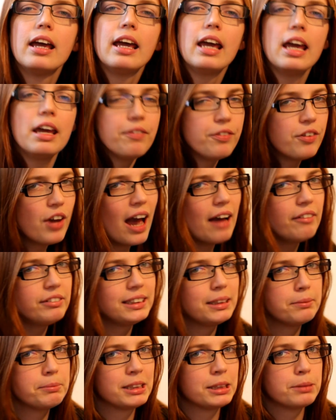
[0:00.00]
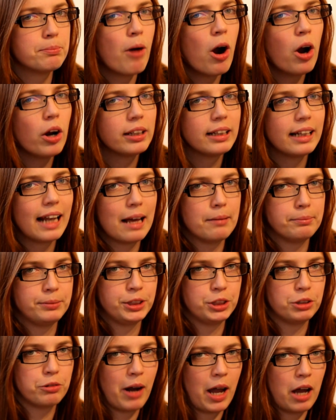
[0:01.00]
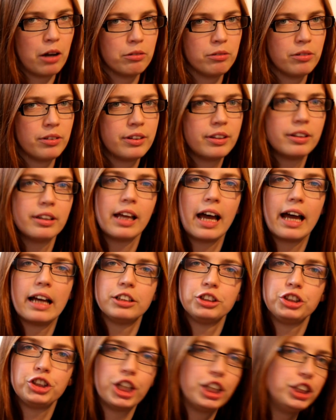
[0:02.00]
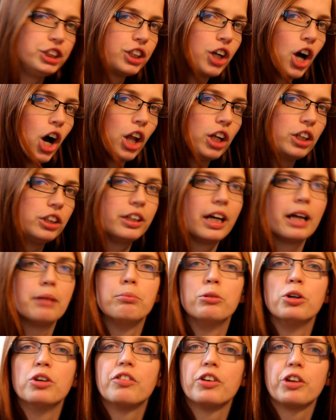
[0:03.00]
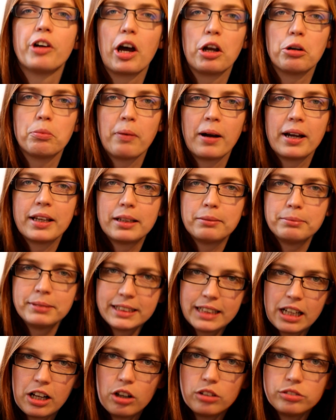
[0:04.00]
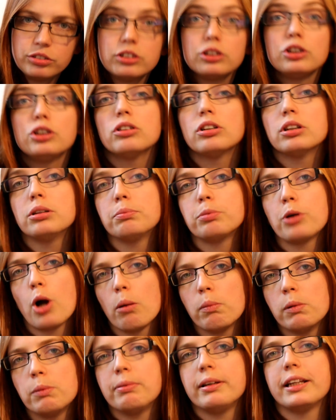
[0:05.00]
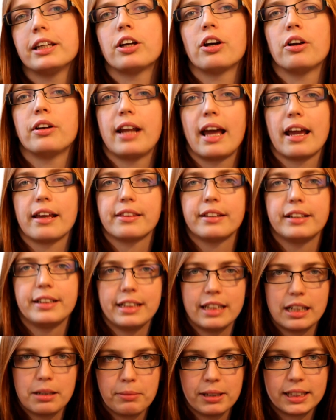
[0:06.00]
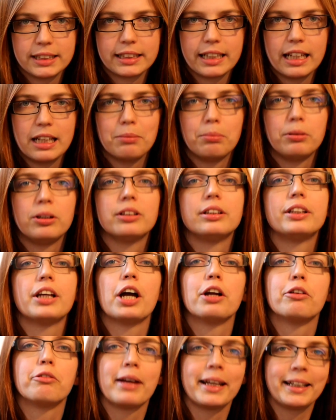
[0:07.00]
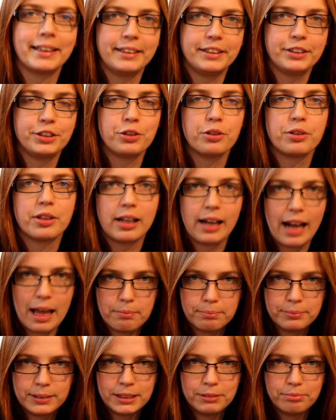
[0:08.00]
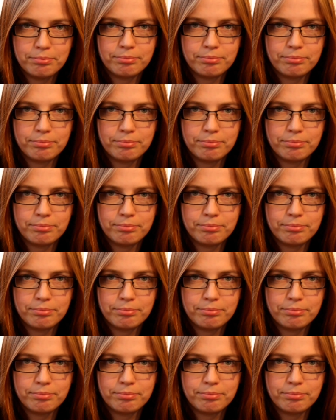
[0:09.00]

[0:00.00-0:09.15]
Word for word: If you have some smart lamps around that change color and move around by themselves, you can probably connect the DMX cable directly to the lamps.